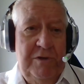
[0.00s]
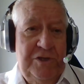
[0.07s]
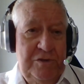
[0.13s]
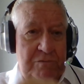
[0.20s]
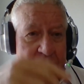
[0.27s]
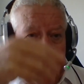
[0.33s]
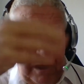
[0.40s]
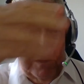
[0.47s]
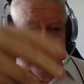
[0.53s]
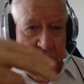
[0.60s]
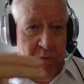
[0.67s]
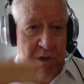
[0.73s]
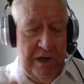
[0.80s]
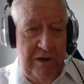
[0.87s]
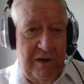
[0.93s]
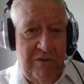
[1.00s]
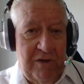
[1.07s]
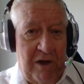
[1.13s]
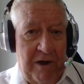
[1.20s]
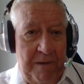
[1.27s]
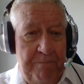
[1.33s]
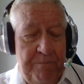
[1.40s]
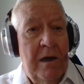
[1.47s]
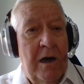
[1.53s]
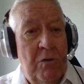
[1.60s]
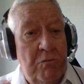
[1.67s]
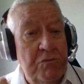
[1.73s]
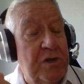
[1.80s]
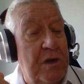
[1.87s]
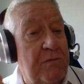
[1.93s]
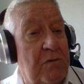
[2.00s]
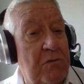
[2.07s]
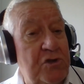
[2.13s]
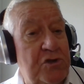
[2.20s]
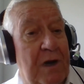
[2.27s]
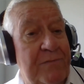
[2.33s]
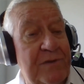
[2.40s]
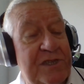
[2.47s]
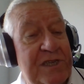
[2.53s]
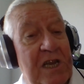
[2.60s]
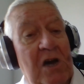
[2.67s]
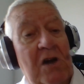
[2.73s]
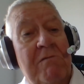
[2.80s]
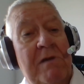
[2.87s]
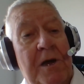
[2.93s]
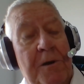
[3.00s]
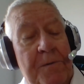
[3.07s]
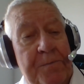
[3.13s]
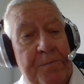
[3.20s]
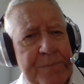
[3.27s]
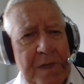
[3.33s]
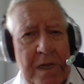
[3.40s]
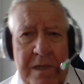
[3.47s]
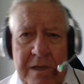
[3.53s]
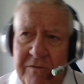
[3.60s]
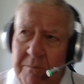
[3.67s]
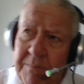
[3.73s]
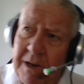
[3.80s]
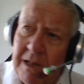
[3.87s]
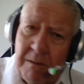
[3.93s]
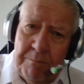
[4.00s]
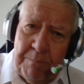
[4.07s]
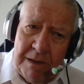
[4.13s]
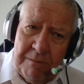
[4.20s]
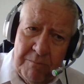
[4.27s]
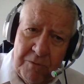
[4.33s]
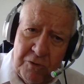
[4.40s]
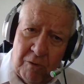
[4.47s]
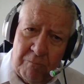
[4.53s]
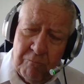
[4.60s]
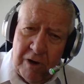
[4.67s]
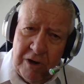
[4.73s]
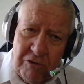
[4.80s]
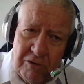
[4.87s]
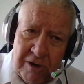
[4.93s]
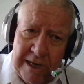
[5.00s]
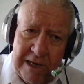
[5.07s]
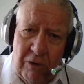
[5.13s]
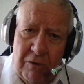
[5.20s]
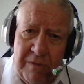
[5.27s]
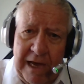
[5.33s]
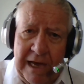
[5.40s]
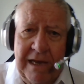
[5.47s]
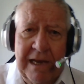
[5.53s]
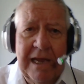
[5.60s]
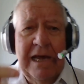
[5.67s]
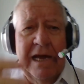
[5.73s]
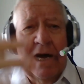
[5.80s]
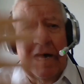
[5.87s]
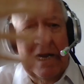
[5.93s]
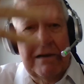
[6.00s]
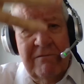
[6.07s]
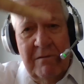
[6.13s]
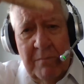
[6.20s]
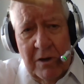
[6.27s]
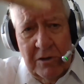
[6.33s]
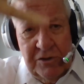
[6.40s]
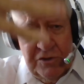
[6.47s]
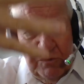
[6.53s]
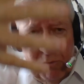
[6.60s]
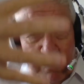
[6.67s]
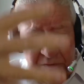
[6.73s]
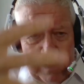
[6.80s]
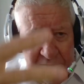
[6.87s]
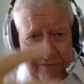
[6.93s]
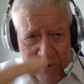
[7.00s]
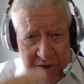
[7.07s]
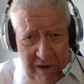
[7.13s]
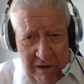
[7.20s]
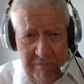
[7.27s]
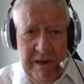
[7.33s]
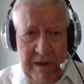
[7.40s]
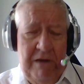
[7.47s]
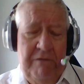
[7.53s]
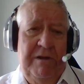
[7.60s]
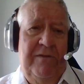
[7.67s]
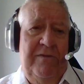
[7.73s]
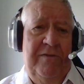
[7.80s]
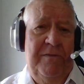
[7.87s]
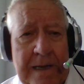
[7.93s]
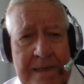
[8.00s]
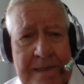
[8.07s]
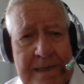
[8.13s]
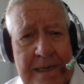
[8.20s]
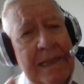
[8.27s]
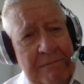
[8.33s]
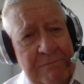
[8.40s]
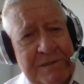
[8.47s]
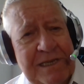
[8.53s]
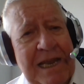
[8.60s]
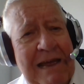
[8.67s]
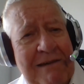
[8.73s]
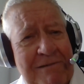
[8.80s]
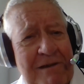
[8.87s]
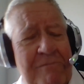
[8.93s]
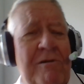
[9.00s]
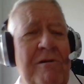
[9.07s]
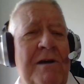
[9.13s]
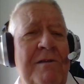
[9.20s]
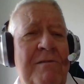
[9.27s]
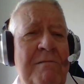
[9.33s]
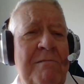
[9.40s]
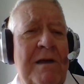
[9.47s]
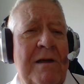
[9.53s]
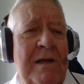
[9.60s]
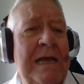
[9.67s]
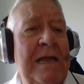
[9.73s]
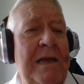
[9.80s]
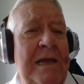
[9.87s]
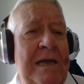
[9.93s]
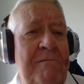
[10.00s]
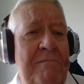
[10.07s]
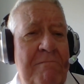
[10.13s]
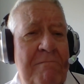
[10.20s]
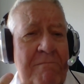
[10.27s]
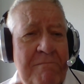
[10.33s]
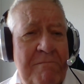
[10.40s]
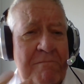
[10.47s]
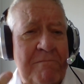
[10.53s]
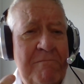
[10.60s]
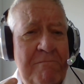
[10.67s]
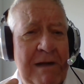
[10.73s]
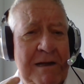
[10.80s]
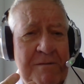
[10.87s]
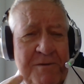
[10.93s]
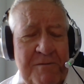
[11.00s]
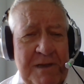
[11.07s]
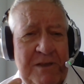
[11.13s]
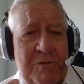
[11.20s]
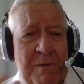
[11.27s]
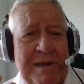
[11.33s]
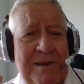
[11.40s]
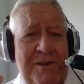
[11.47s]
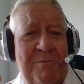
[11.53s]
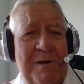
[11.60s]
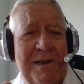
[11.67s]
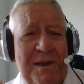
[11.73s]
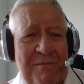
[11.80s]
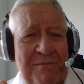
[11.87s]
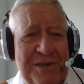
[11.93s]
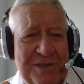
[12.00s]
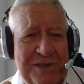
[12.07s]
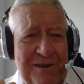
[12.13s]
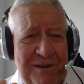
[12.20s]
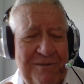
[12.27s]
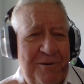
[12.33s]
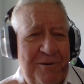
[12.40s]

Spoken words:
which you answer one at a time. And also, of course, you have a scenario. And there's another button top right. You click on that and it reminds you what the scenario is. And that was an area where in 2020 vision, I